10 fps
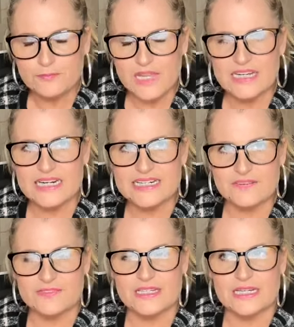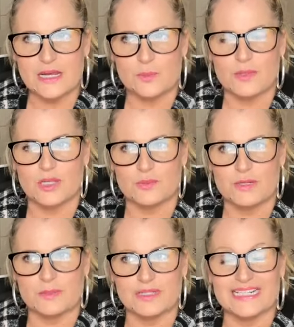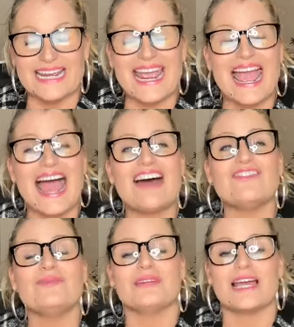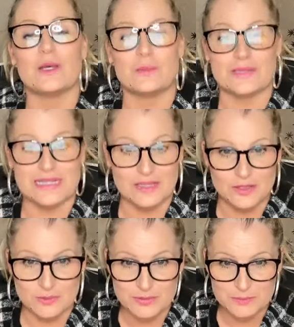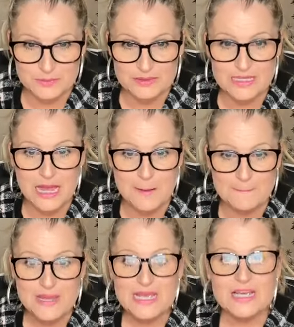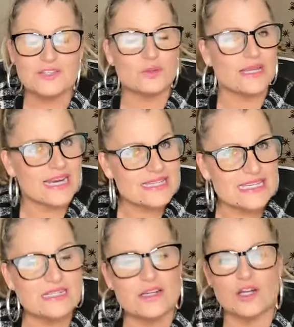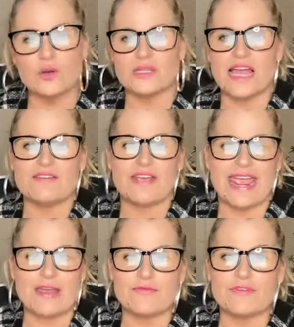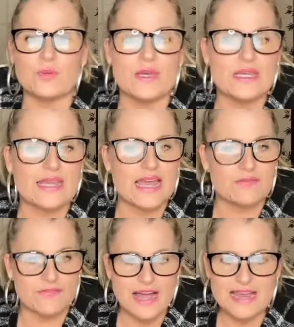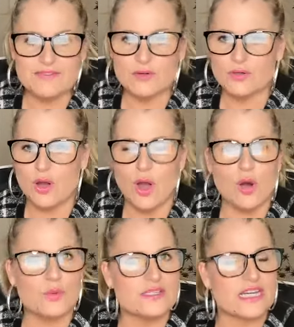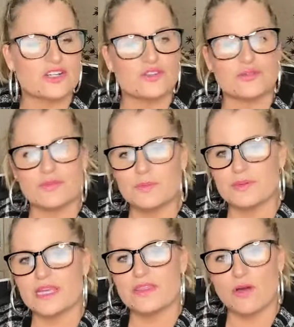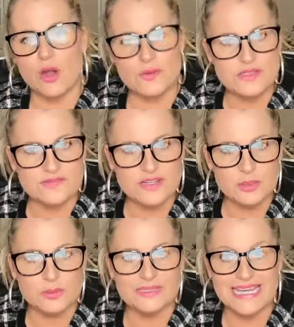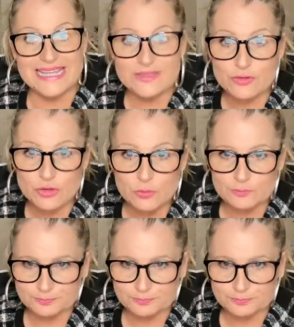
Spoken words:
And I definitely can help a lot of people. And I have been helping a lot of people. So like I said, I go live every week at 5. You can always catch the replay. They're always available in the group.